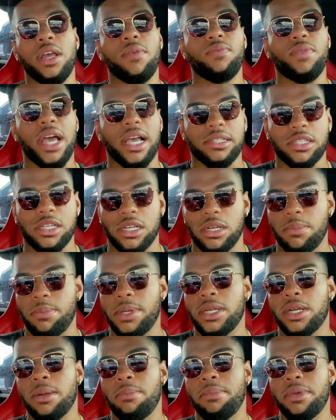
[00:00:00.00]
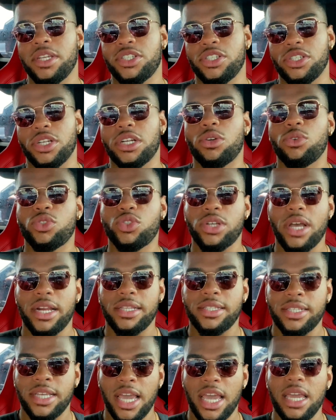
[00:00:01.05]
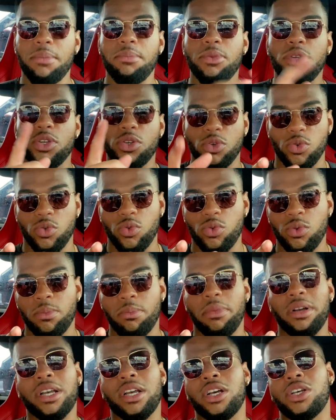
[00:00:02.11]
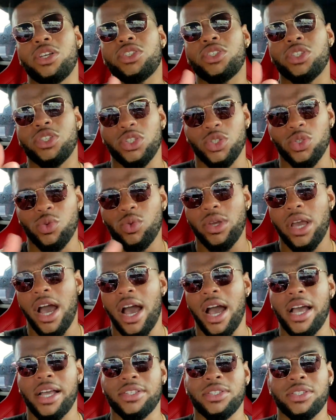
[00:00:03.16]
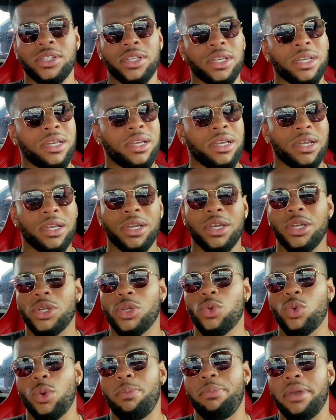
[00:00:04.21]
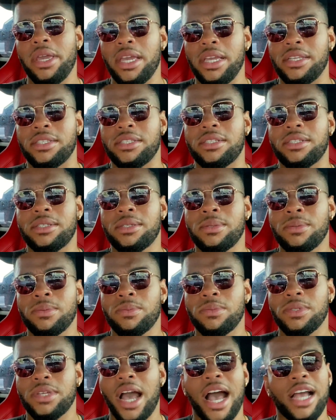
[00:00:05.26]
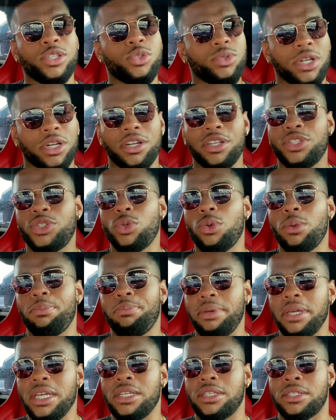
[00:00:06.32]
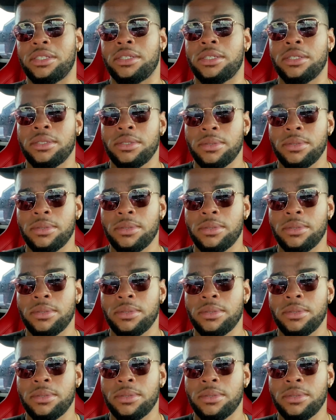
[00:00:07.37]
That's going to be their mission. They're going to try to tame you because you a beast. Guys, you turn into a beast,